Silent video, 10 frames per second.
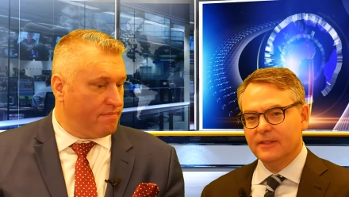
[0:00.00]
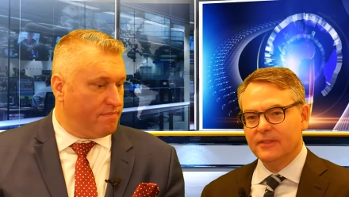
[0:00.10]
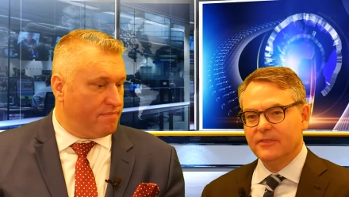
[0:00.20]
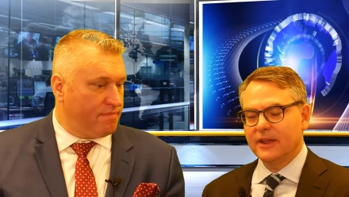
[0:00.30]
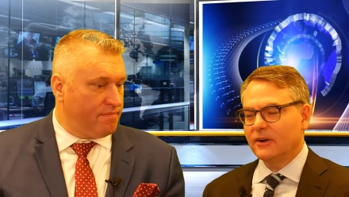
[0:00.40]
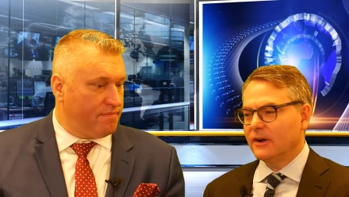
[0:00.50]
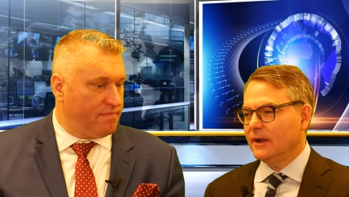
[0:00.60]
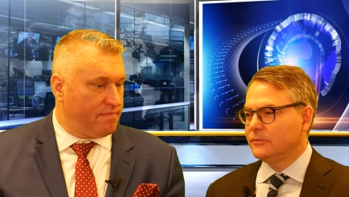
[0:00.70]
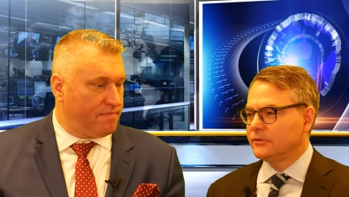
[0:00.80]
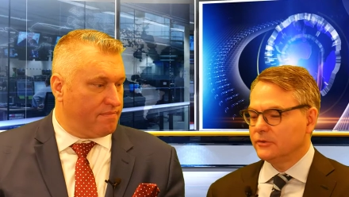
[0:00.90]
Speaker 1: they are
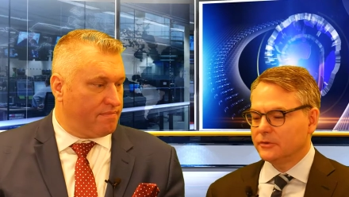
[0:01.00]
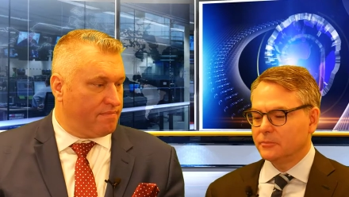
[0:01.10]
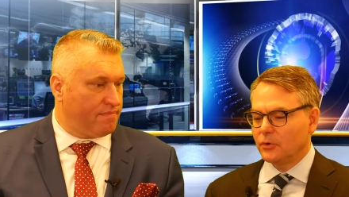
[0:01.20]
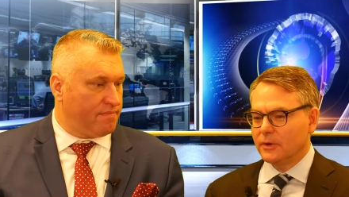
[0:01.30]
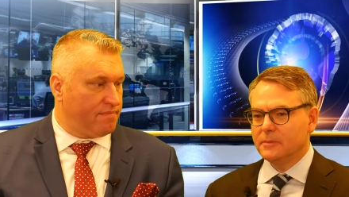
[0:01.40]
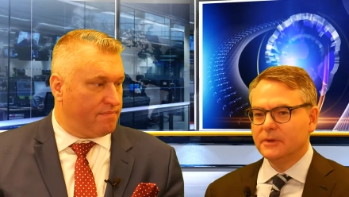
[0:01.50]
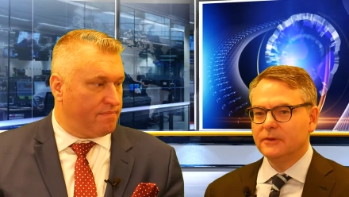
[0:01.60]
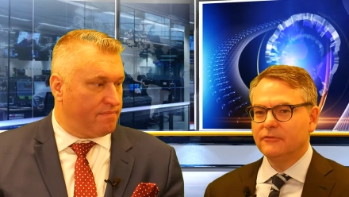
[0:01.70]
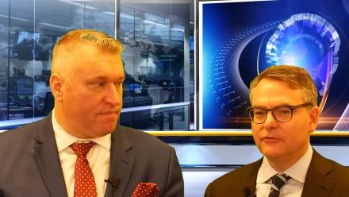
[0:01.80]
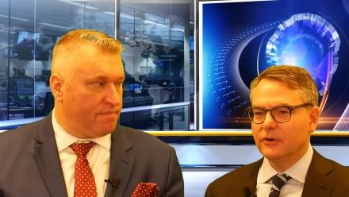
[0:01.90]
absolutely
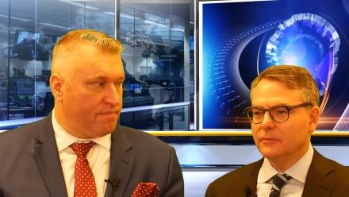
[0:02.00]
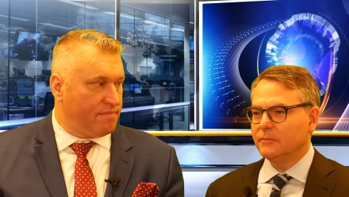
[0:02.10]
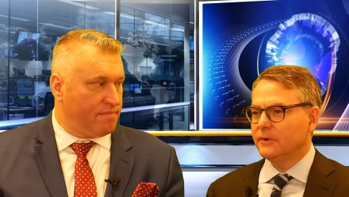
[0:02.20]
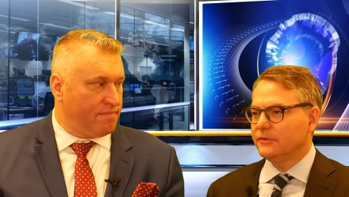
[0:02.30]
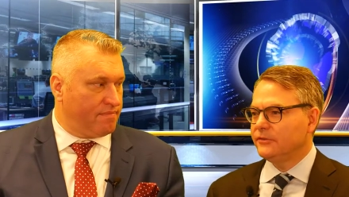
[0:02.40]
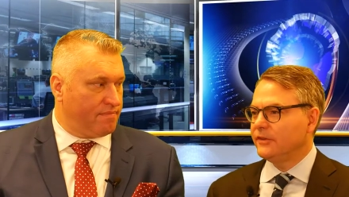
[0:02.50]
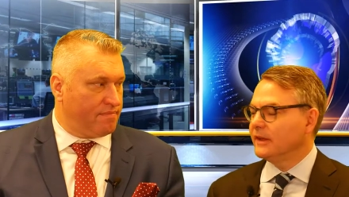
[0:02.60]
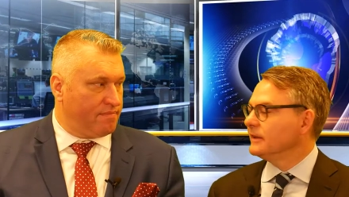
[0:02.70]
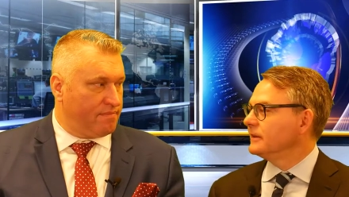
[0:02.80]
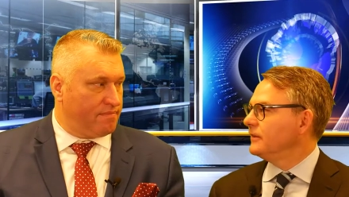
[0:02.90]
prohibited from
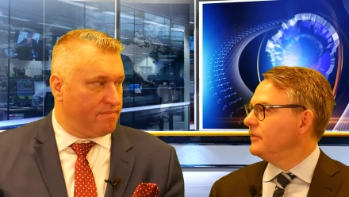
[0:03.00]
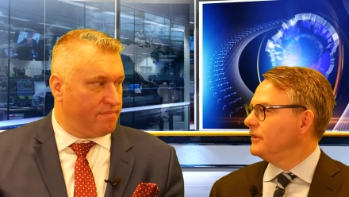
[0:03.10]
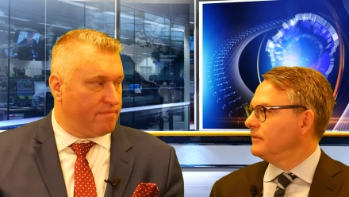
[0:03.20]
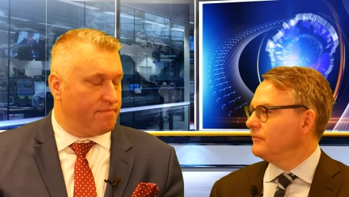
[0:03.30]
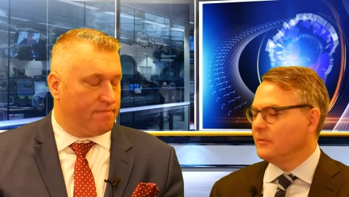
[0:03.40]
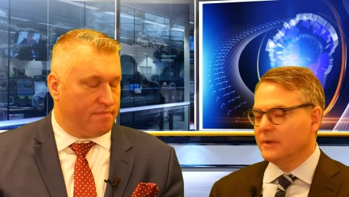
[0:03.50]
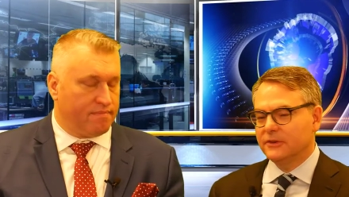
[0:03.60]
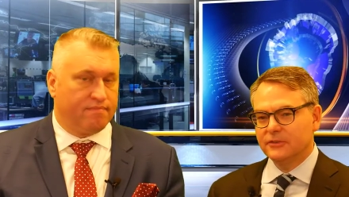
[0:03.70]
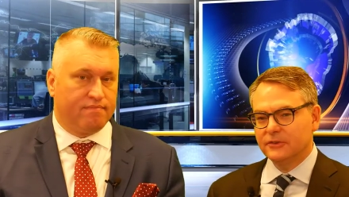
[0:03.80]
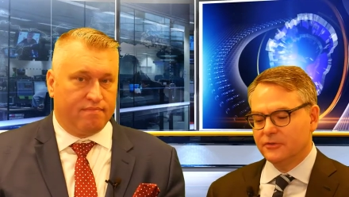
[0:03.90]
selling the
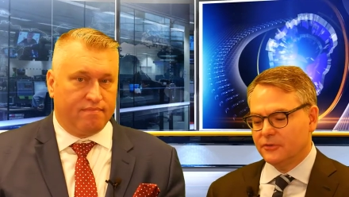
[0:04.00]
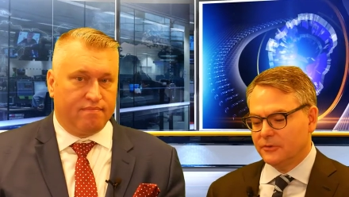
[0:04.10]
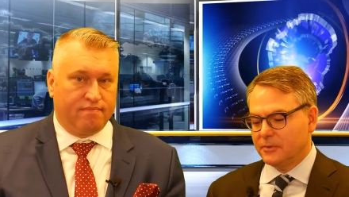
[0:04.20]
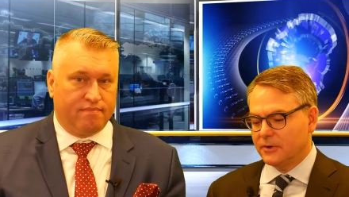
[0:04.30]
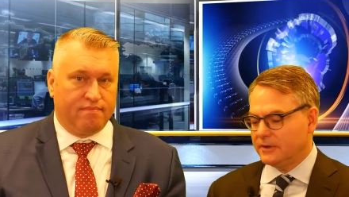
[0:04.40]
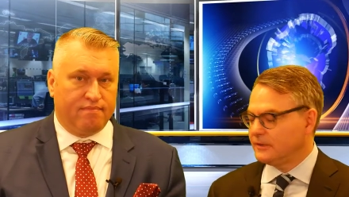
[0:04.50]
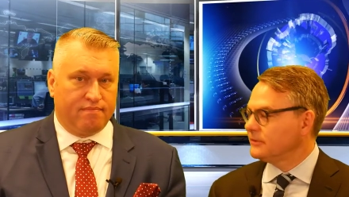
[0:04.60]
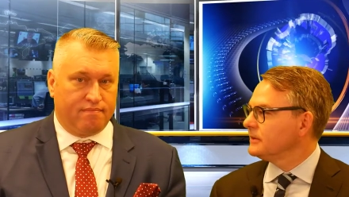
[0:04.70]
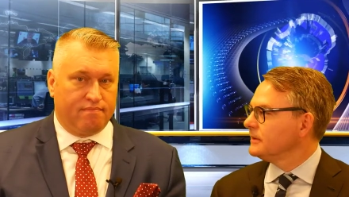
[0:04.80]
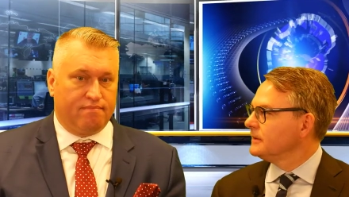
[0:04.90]
information to third parties.
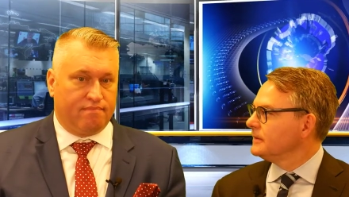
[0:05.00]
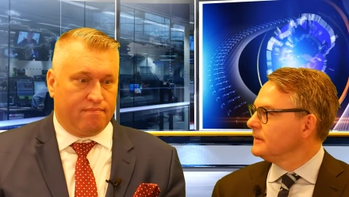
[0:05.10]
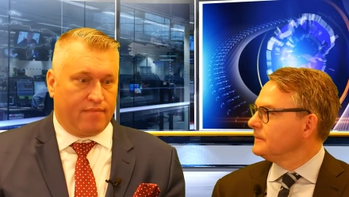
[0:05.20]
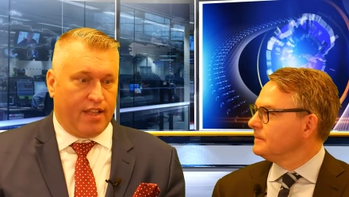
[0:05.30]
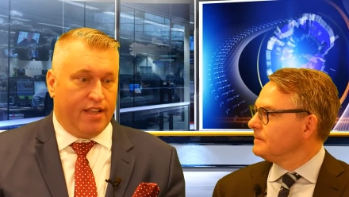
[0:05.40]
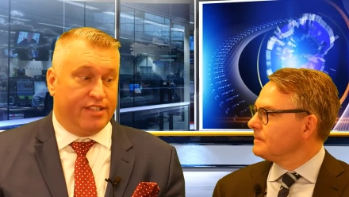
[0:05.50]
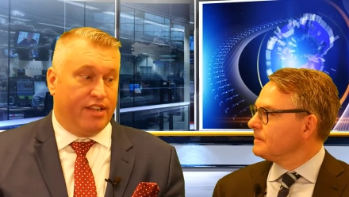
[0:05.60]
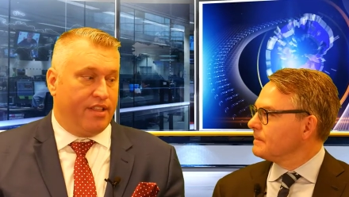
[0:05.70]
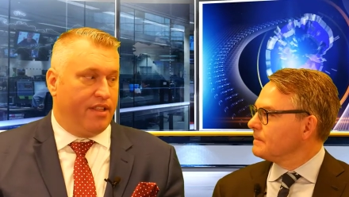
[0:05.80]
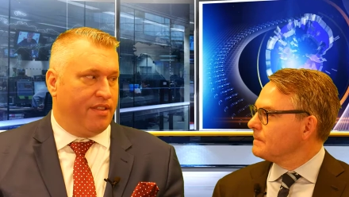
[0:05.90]
Speaker 2: So
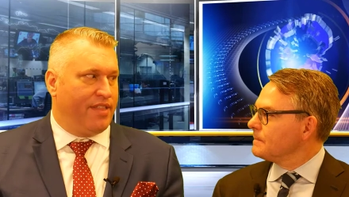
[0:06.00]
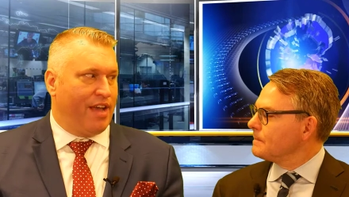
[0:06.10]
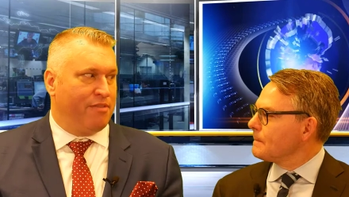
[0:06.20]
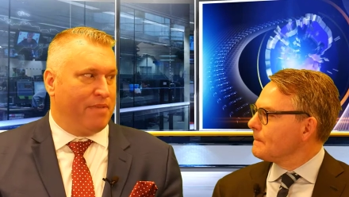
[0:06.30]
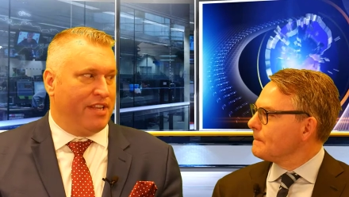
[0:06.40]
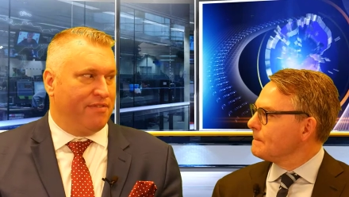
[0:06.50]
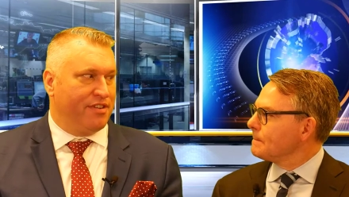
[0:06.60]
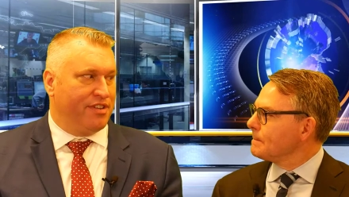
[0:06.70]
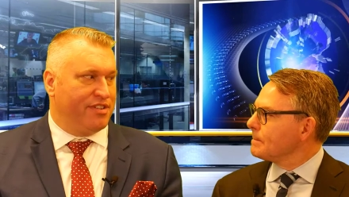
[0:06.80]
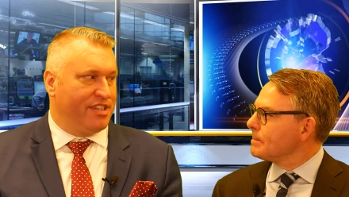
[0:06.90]
that would mean if they're
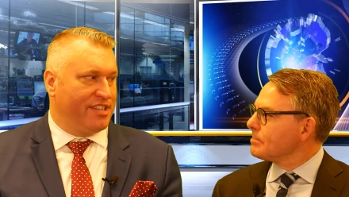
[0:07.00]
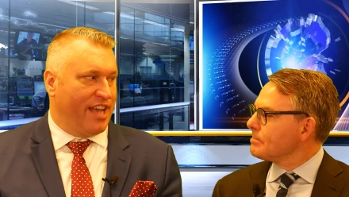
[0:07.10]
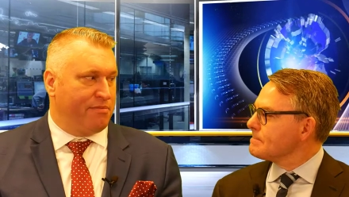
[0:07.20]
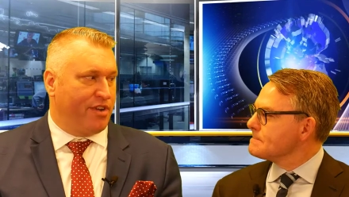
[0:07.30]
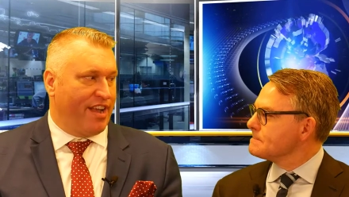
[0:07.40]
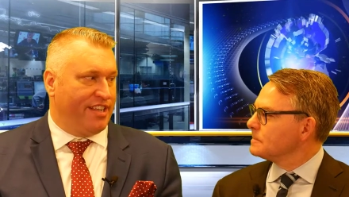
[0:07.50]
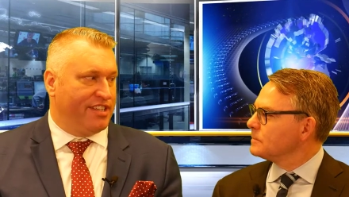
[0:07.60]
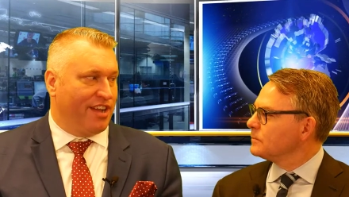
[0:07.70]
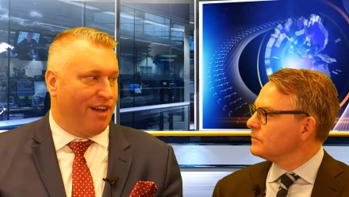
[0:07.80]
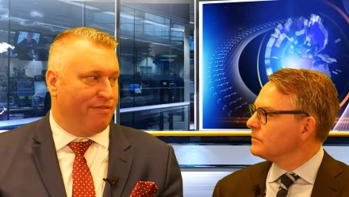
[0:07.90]
using time tracking
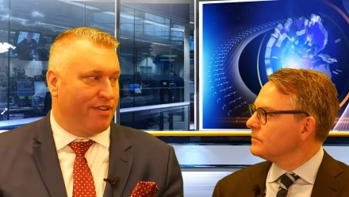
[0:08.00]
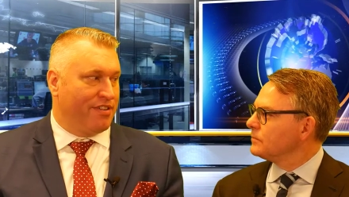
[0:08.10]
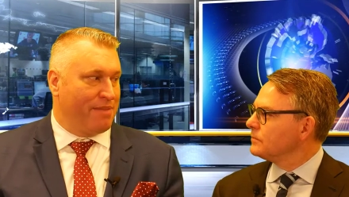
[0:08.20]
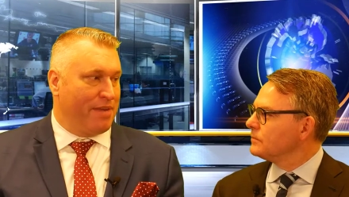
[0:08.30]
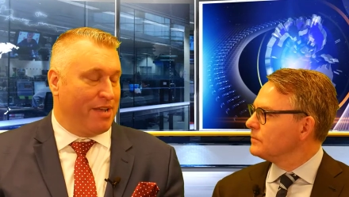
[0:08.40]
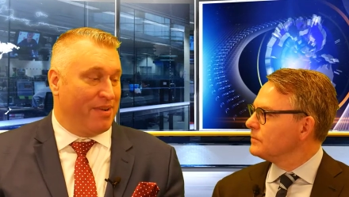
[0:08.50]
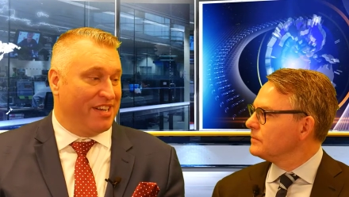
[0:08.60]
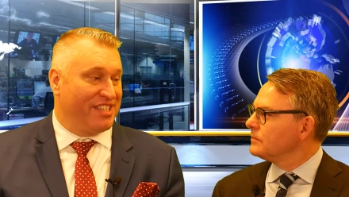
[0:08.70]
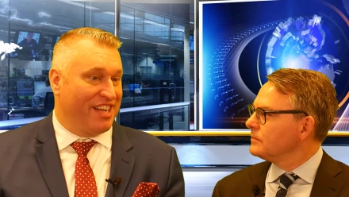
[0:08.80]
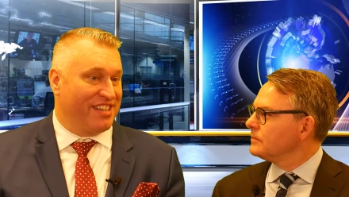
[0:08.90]
software, they might want
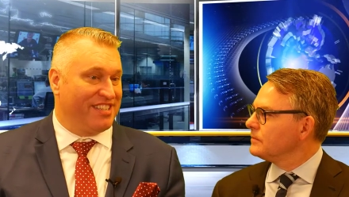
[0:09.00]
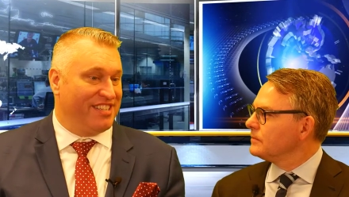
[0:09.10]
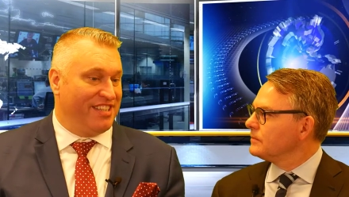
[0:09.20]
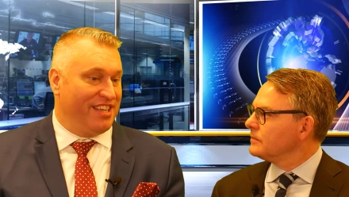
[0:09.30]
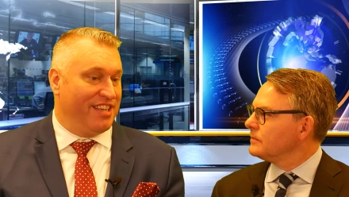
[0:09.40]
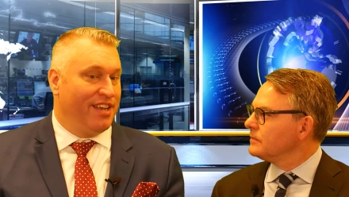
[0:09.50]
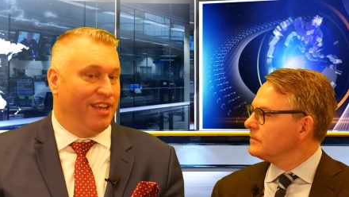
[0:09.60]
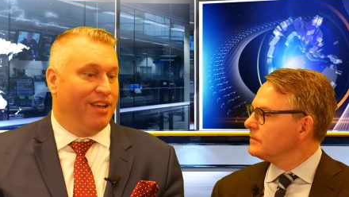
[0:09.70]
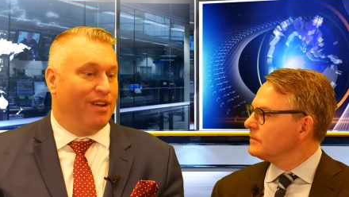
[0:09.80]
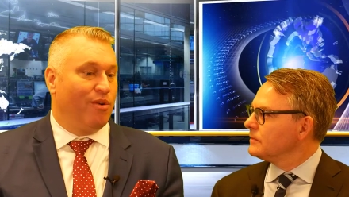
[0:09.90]
to check to see
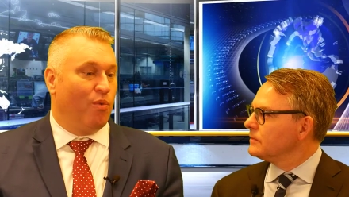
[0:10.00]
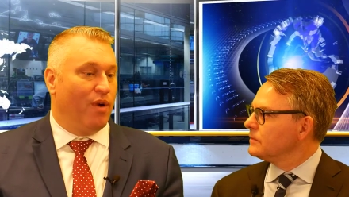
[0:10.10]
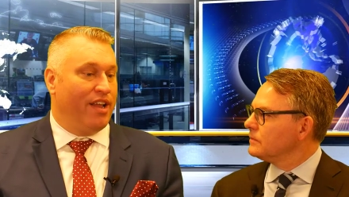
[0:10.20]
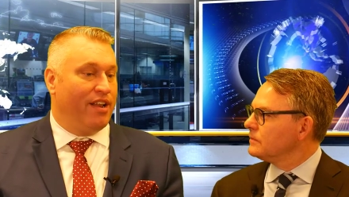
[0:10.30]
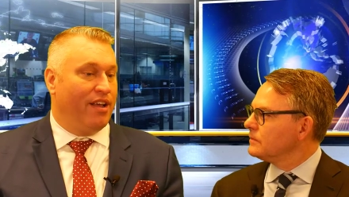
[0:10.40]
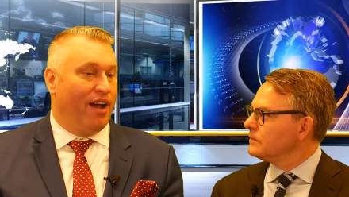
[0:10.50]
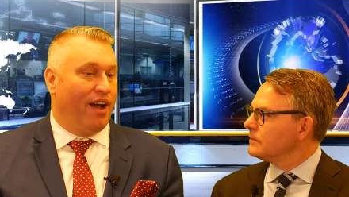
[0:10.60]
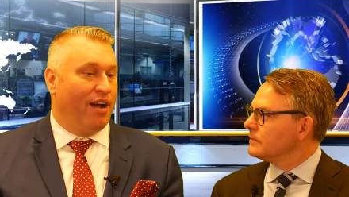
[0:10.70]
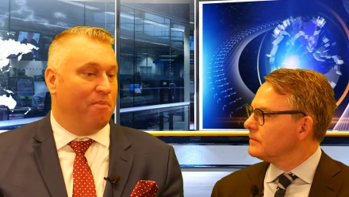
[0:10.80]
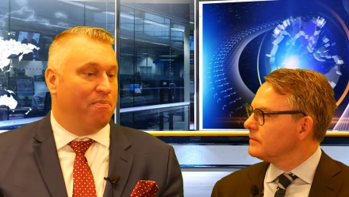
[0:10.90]
what
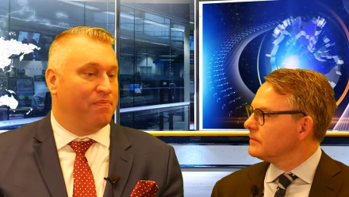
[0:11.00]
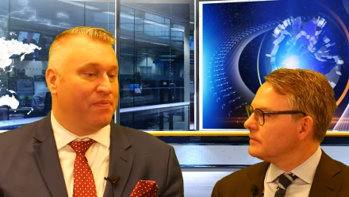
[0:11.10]
um,